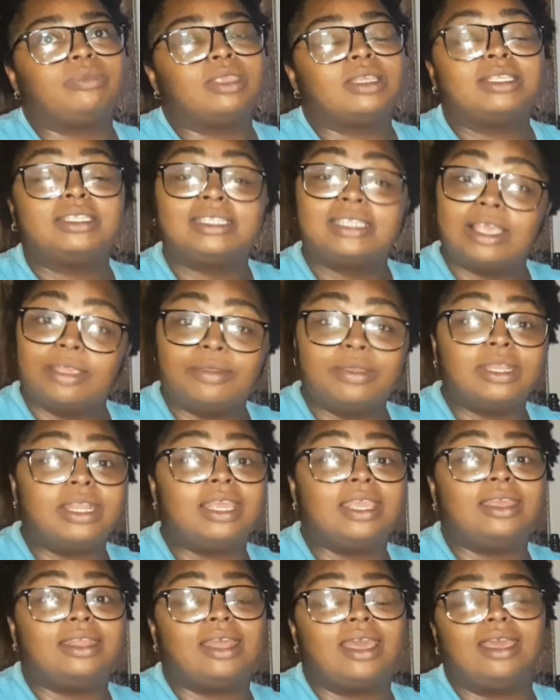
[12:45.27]

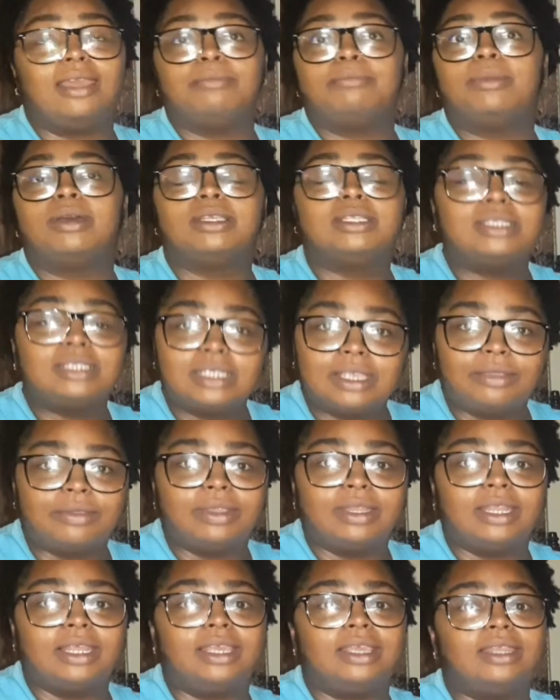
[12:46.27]
Serenade. I must
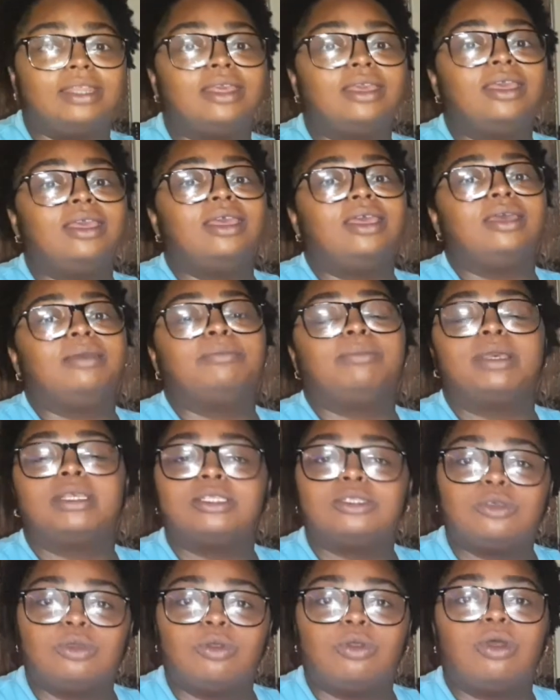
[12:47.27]
serenade.
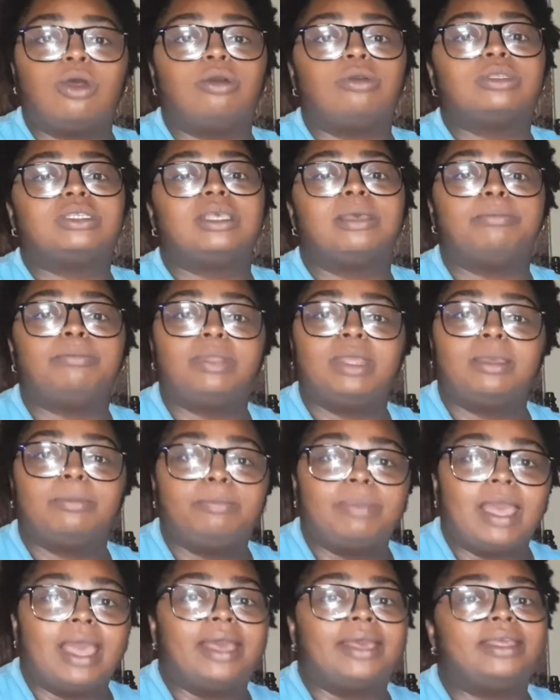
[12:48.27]
Must go out and play
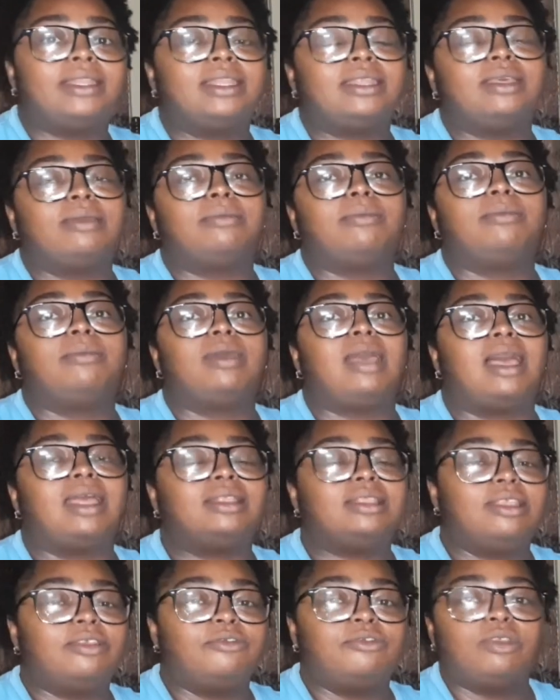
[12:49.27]
pan
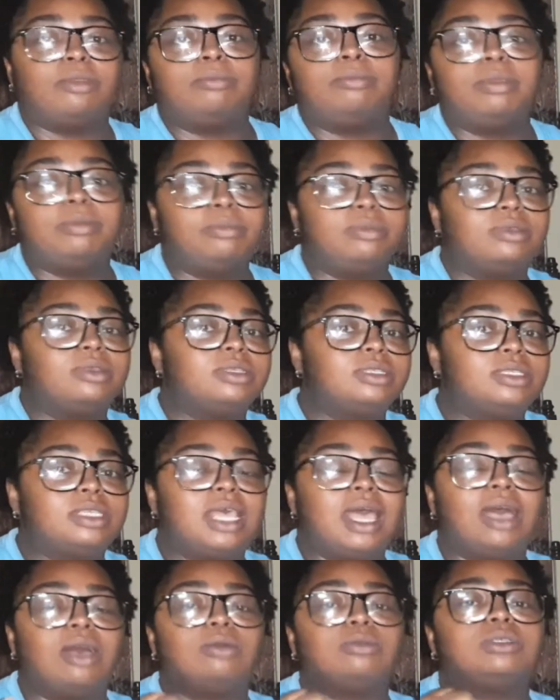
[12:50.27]
at different people's
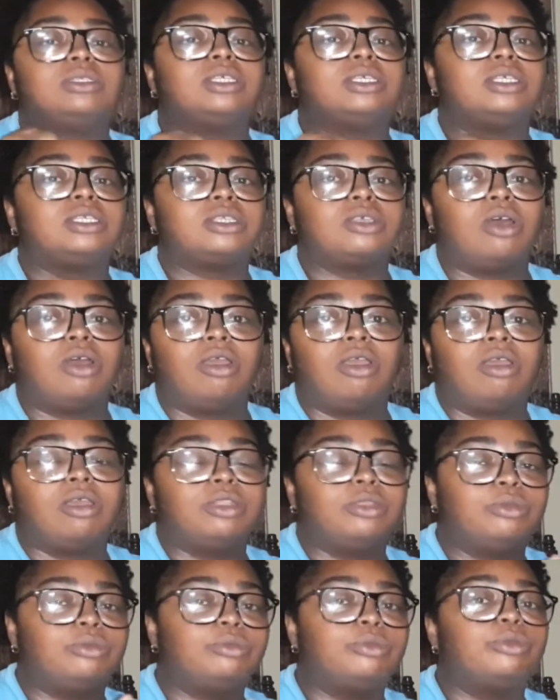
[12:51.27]
houses or on
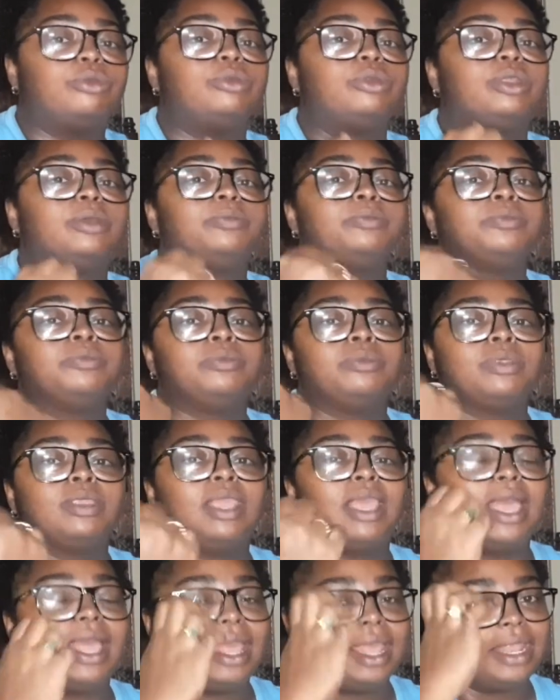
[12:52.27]
the road.
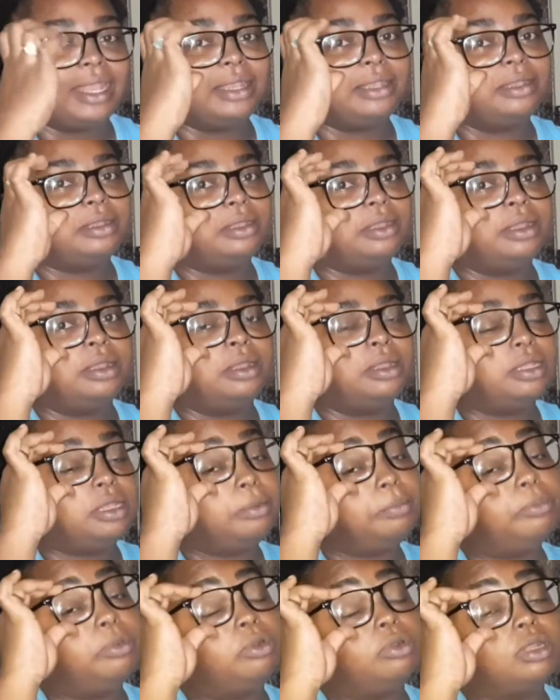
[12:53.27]
And the
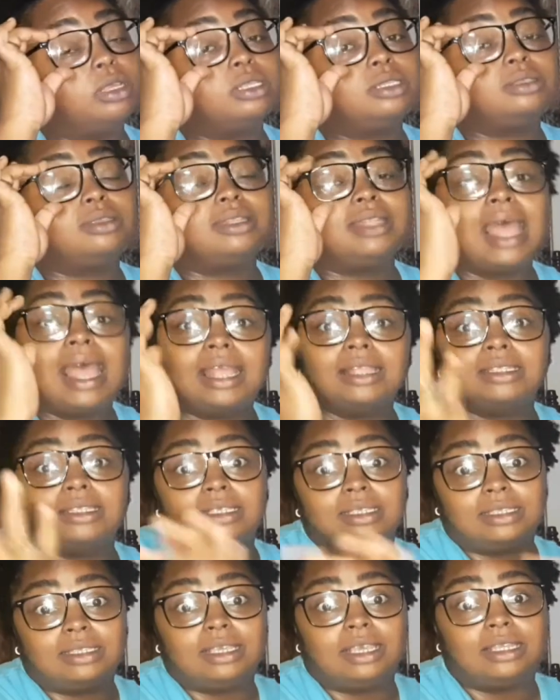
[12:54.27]
bonus for that
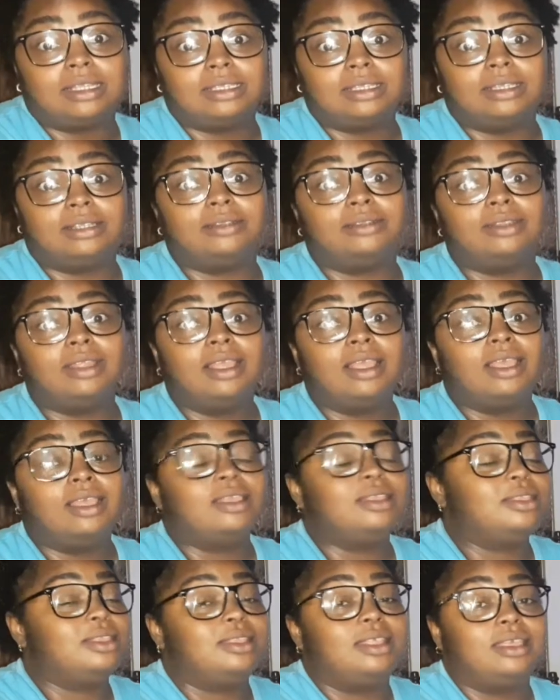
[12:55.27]
is getting
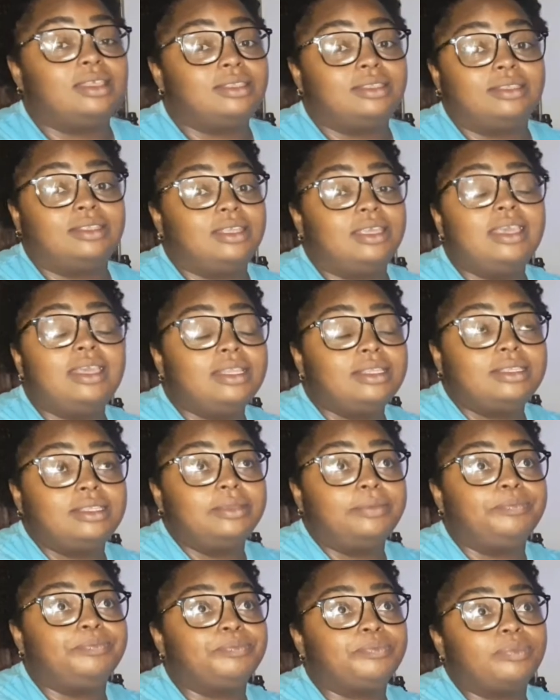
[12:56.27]
things to
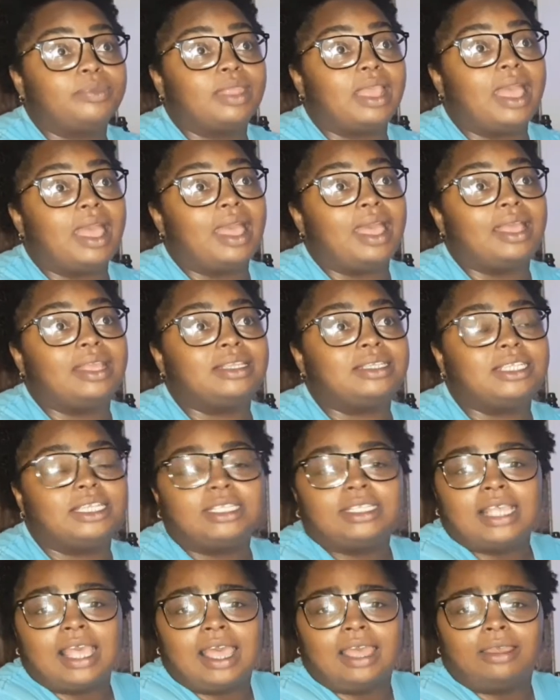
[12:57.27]
eat and
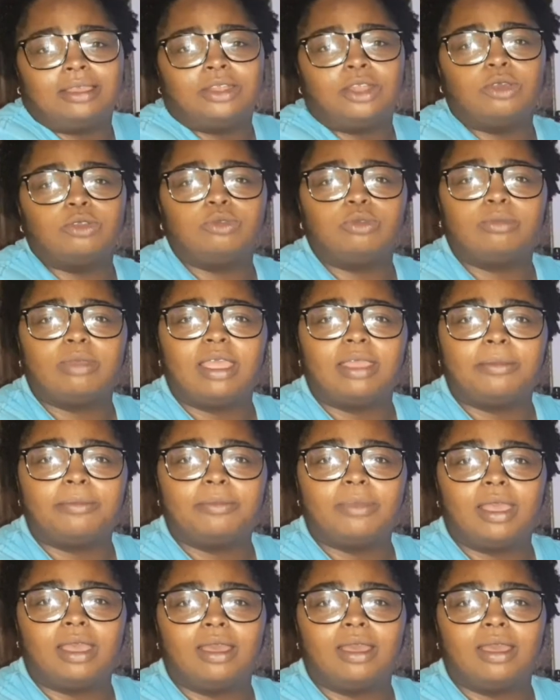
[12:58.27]
just hanging out with my